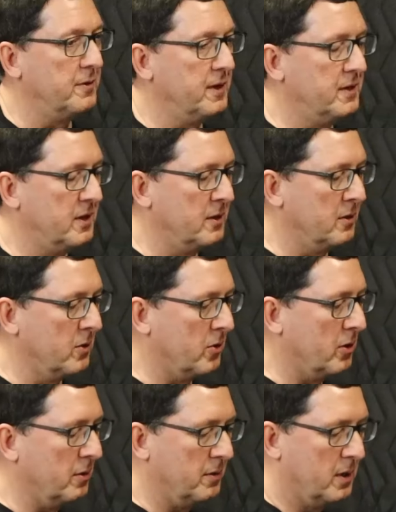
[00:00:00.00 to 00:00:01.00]
they didn't
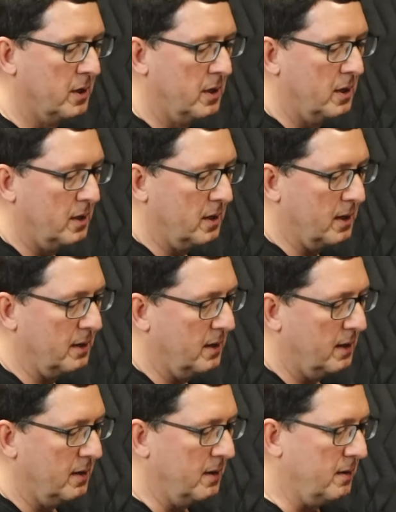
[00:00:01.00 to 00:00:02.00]
learn. And
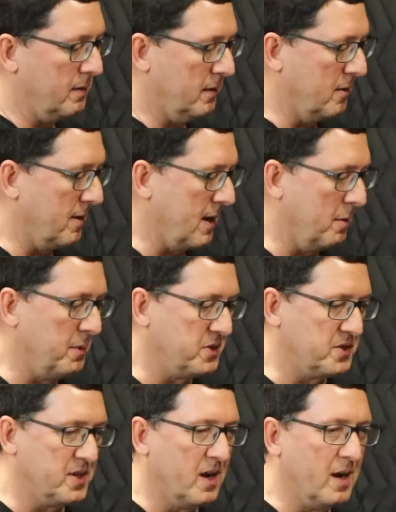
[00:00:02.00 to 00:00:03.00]
and you know, how
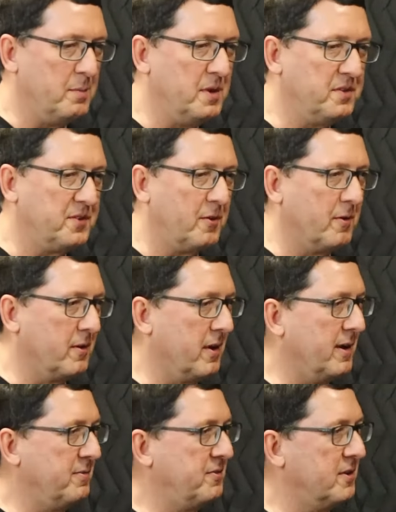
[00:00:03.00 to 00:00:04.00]
much time is there in
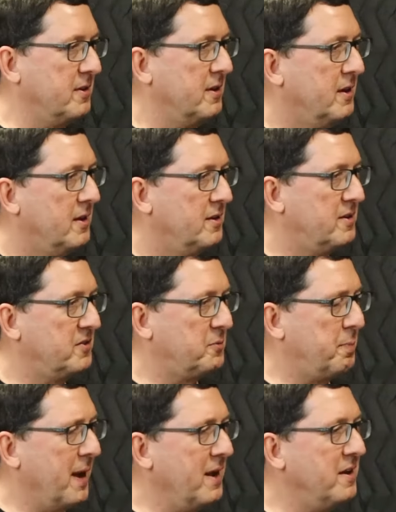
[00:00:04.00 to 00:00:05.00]
life to to
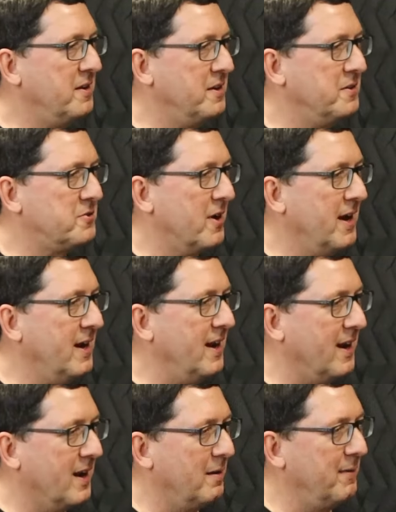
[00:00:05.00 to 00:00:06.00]
spend in
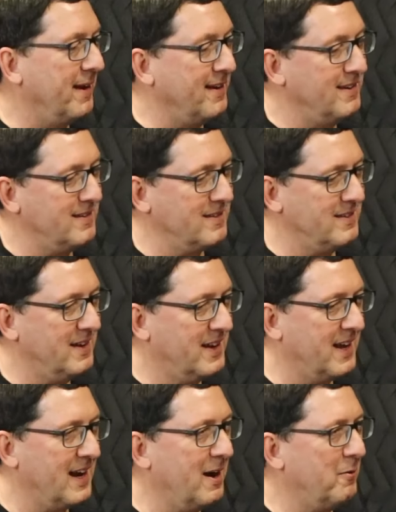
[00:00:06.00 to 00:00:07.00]
training? I mean, you
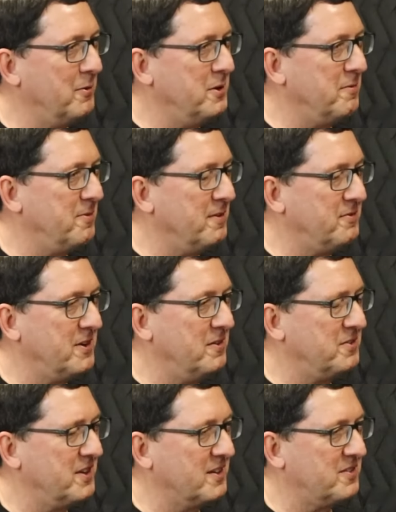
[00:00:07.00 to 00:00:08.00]
get out when you're 50
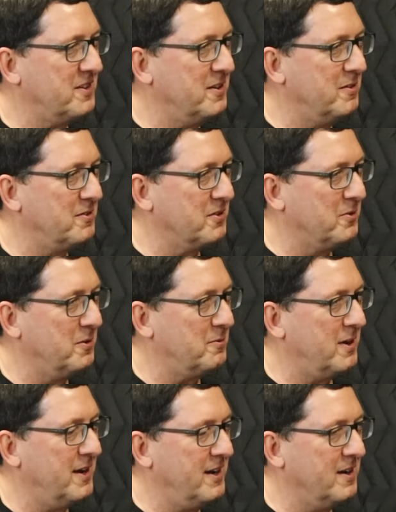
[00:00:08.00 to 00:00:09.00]
or 60 years old,
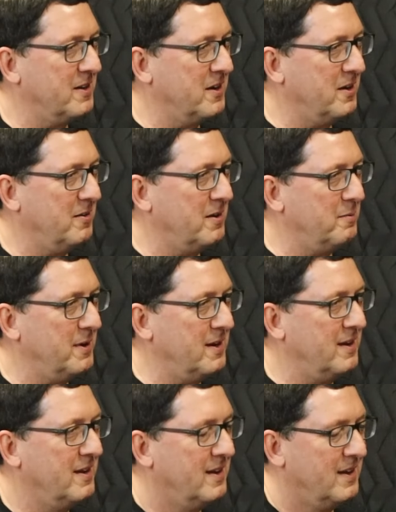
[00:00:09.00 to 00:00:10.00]
ready to go. I
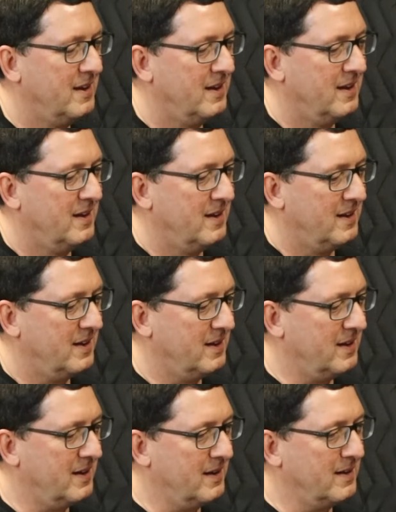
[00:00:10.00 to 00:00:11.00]
mean,
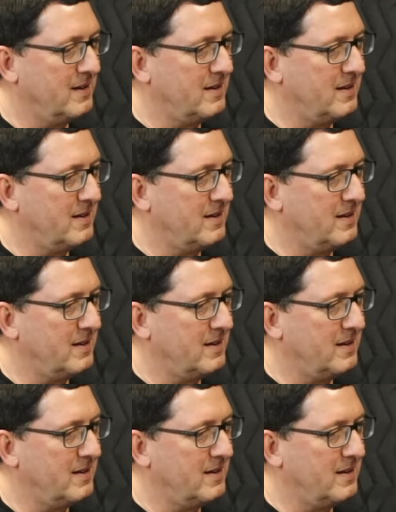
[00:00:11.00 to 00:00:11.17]
uh,